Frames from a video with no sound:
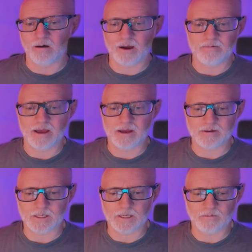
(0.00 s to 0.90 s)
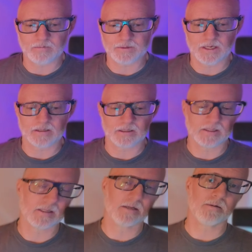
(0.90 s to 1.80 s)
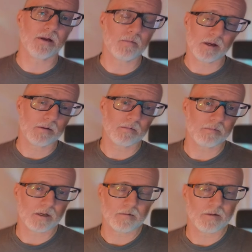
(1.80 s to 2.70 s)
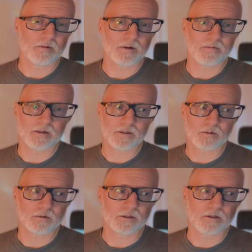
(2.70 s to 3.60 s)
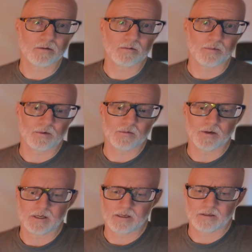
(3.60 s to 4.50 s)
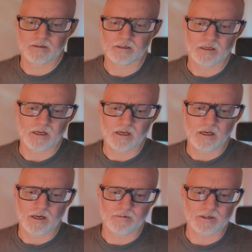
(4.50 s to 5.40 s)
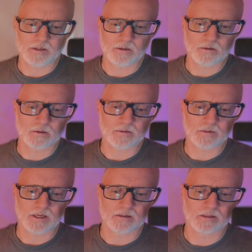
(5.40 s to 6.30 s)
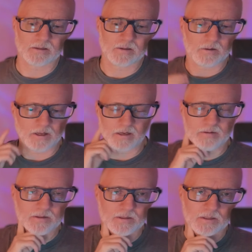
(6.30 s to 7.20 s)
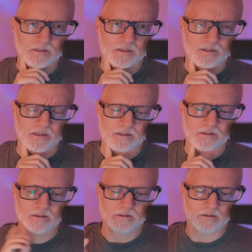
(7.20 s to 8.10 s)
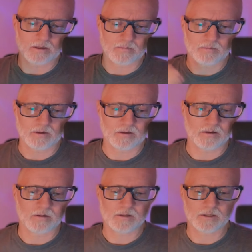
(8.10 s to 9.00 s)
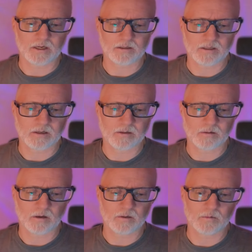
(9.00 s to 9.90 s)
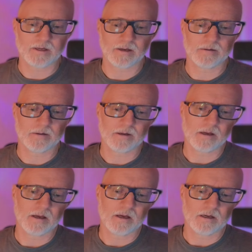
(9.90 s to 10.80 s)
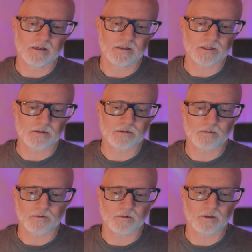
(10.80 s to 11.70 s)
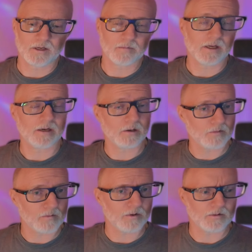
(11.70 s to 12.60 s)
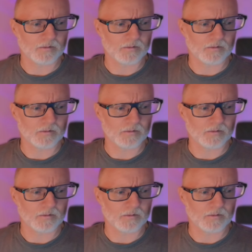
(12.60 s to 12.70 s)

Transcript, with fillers: I've had to give up cycling at the end of the day. Maybe you know maybe my fitness will continue to improve and I can eventually do some cycling at the end of the day. This, this, this, this I've done cycling on the on the weekend. Uh, scheduled it for the weekend beginning of November.